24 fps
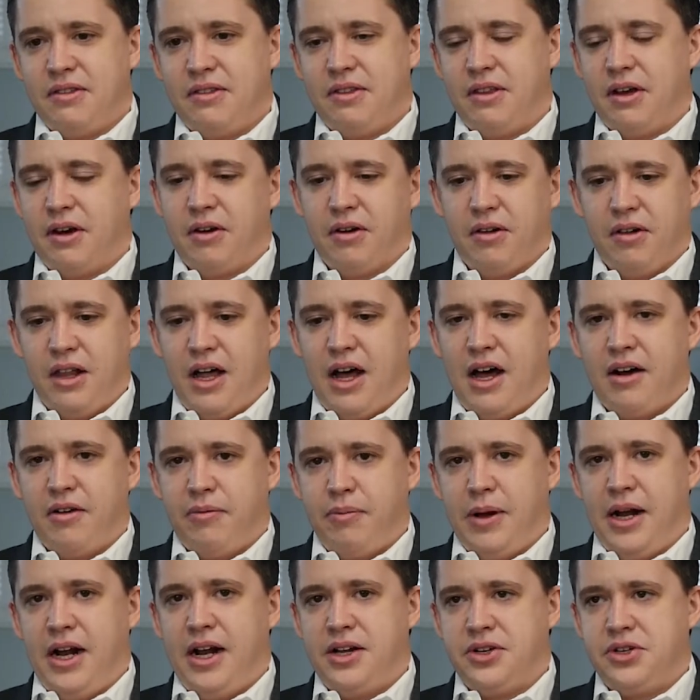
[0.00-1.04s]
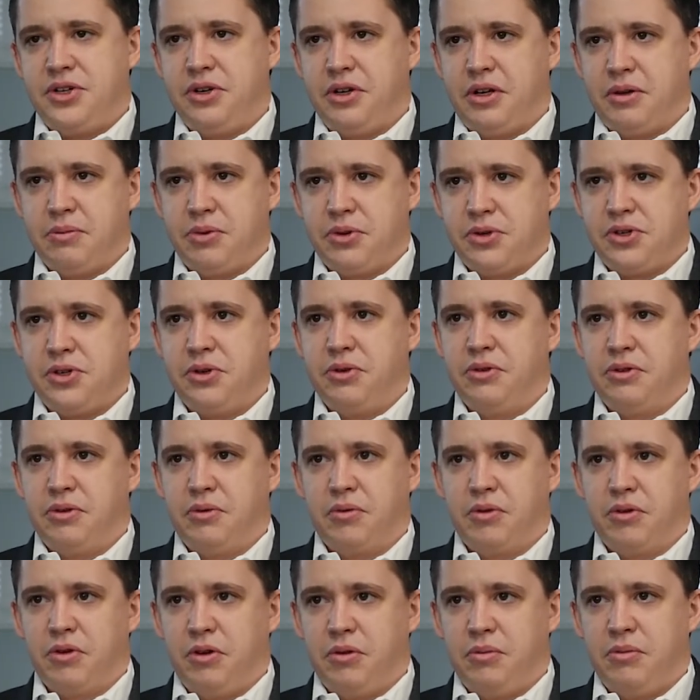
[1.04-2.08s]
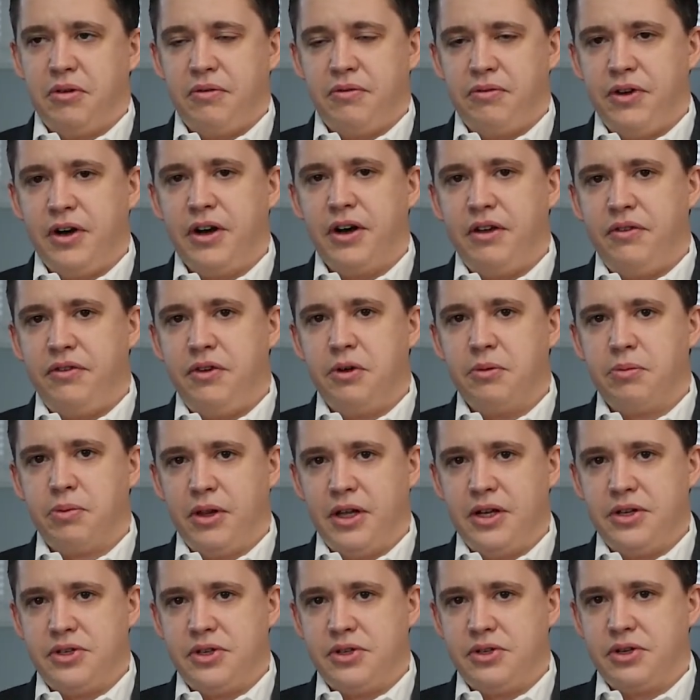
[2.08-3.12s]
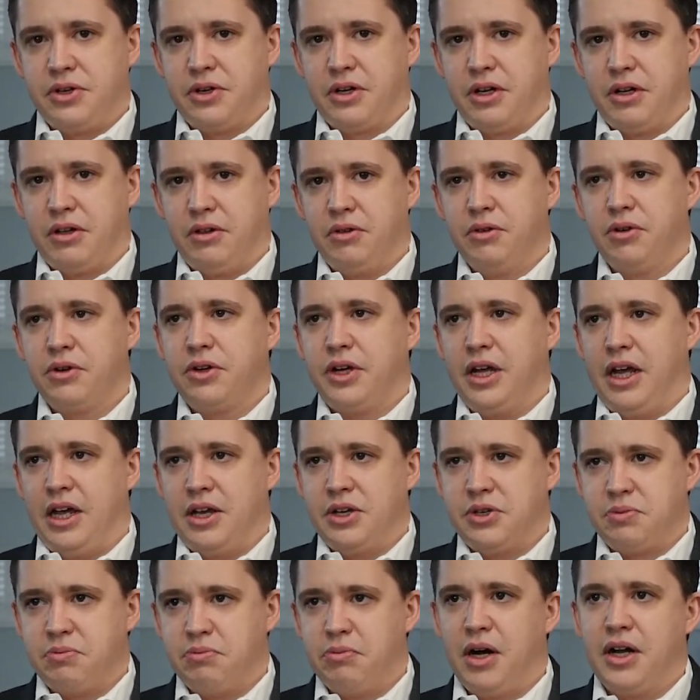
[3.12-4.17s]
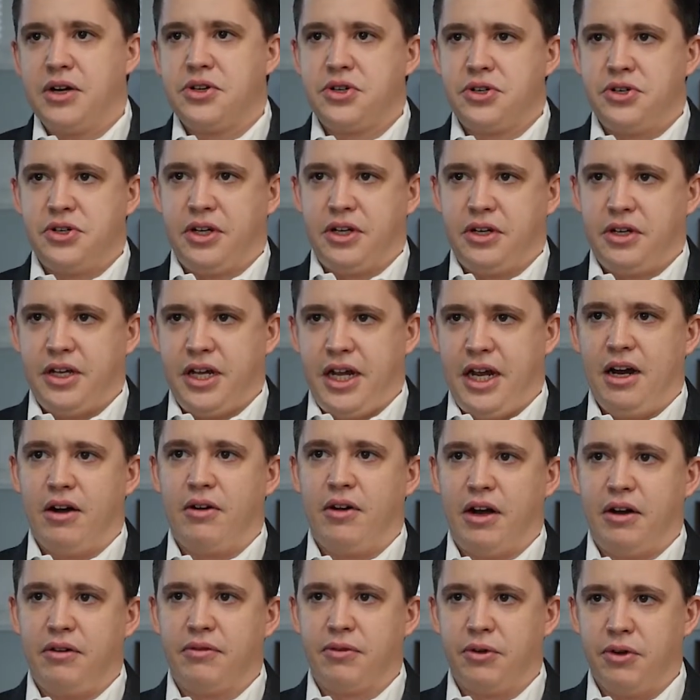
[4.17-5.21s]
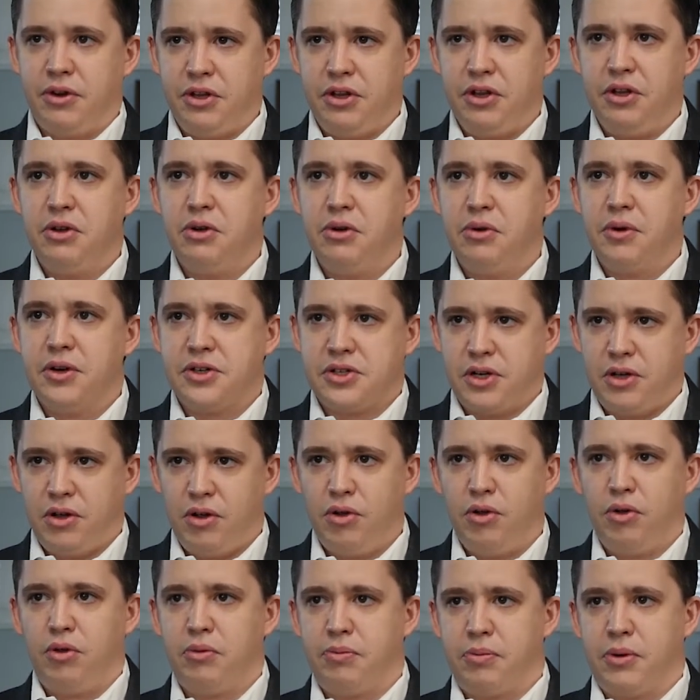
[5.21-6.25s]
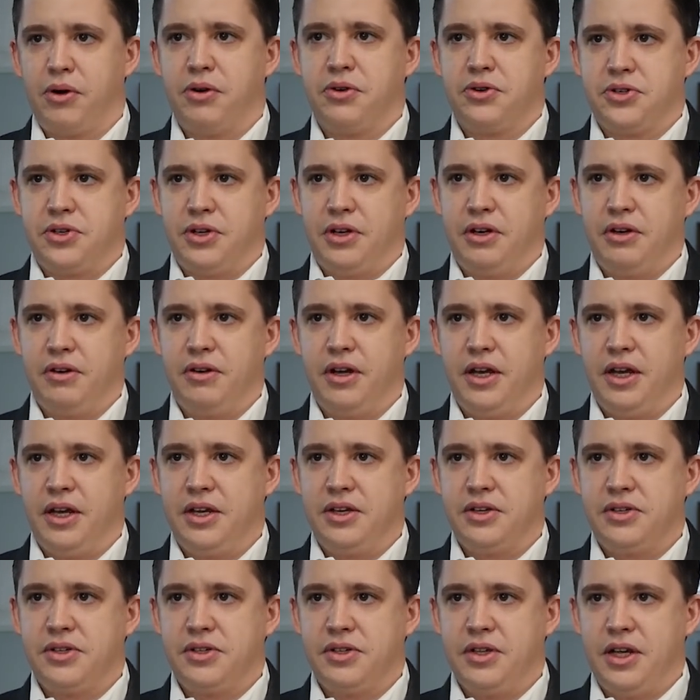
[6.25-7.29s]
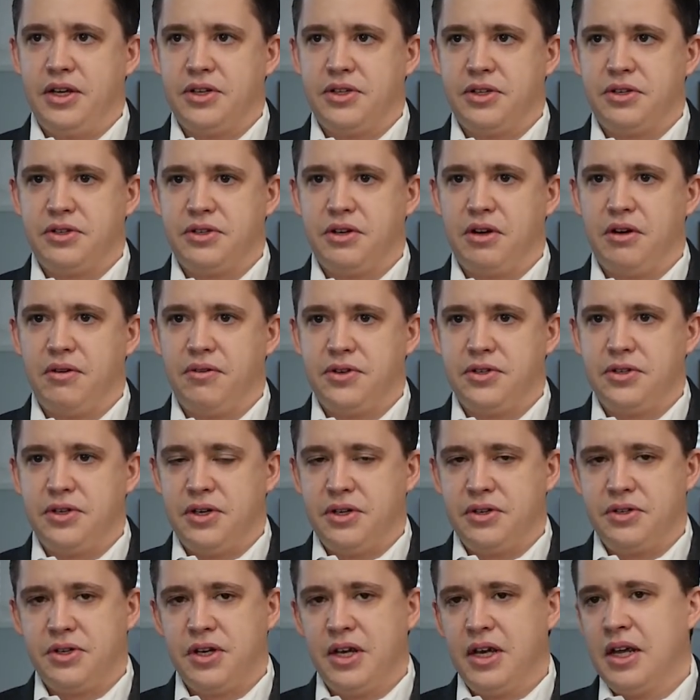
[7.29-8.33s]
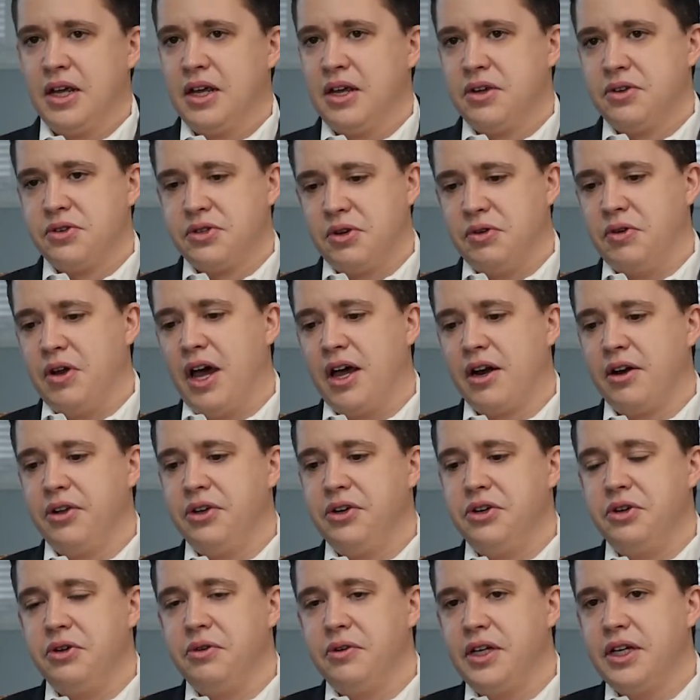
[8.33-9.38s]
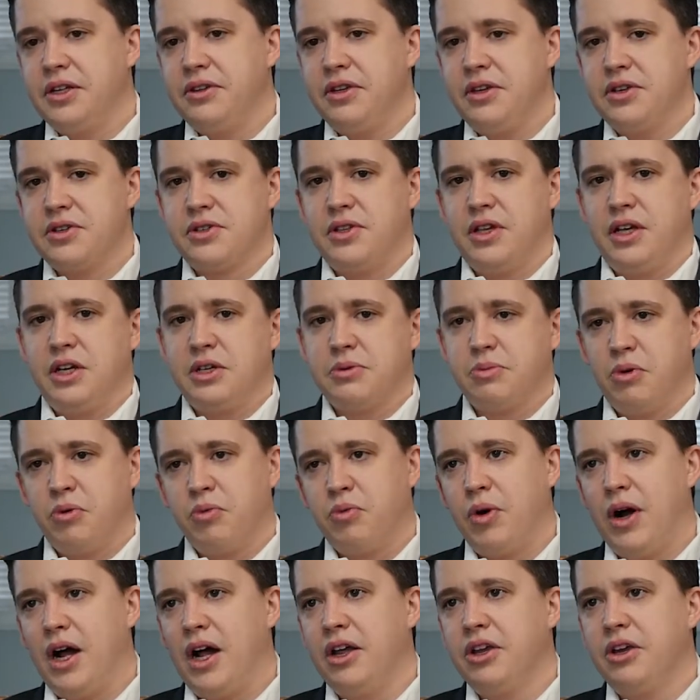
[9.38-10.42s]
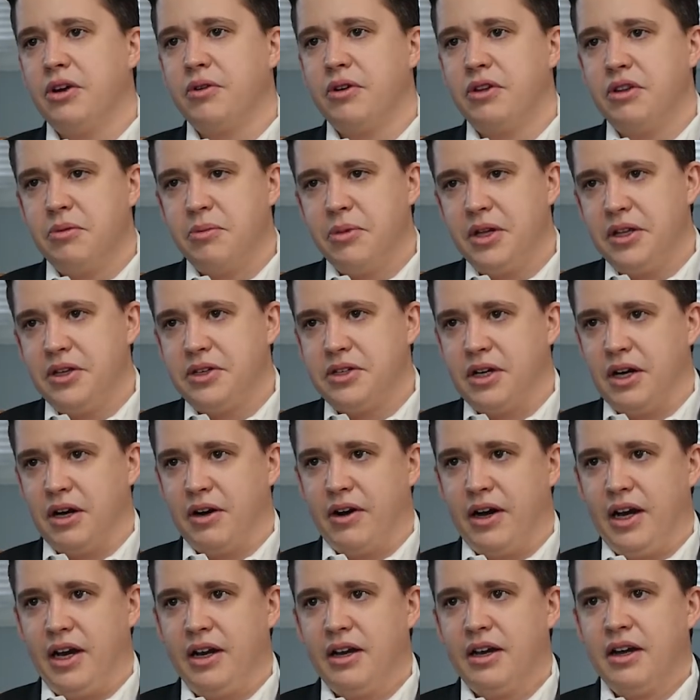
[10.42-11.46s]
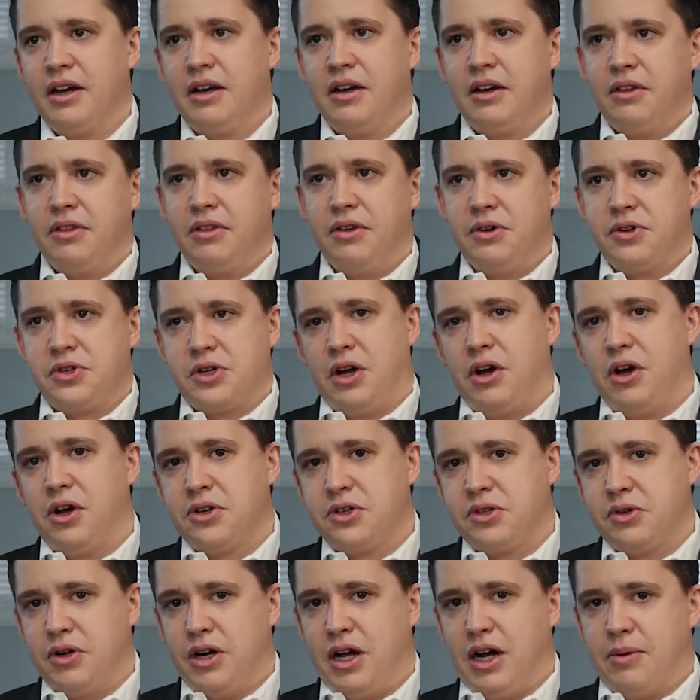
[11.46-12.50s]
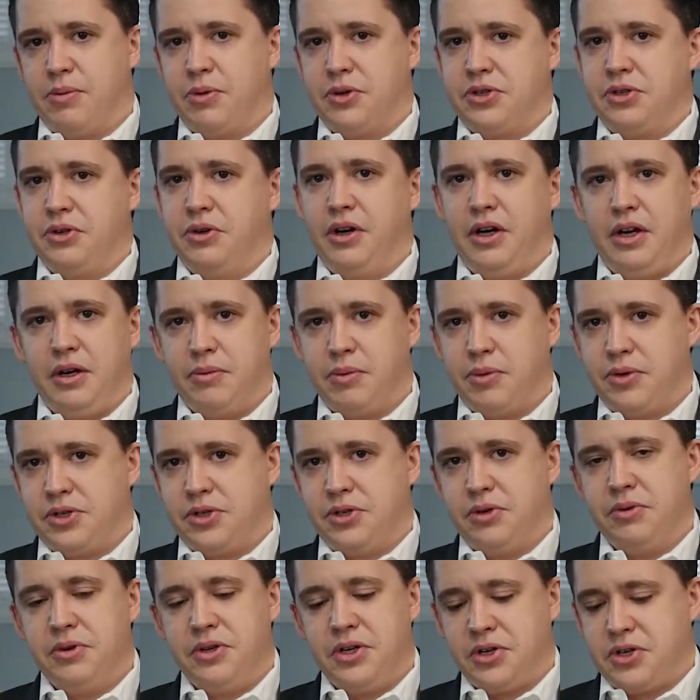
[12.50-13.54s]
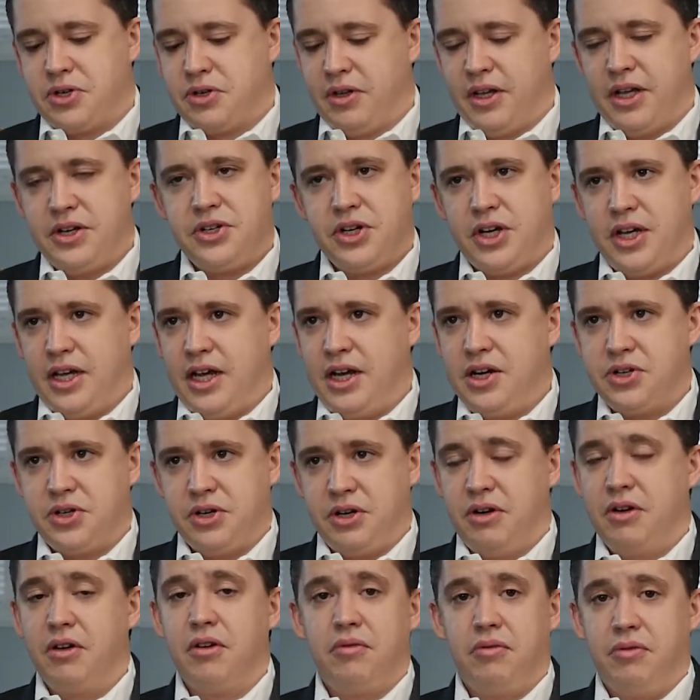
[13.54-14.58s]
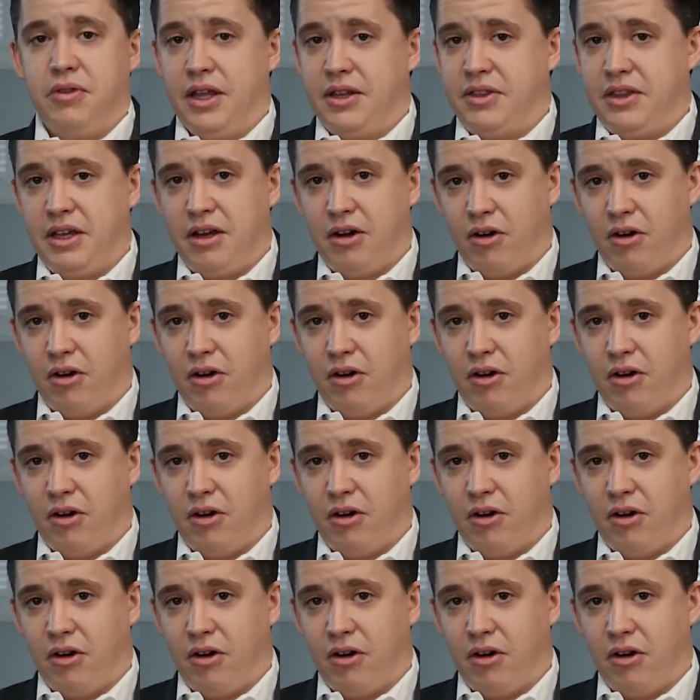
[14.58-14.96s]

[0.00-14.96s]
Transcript: there are a lot of paths you can pursue in the world, but very few places are going to look as much to caring for you as a whole person as the service is. So not only do you get these things, but while you're in the military, there's also an opportunity to pursue additional education that the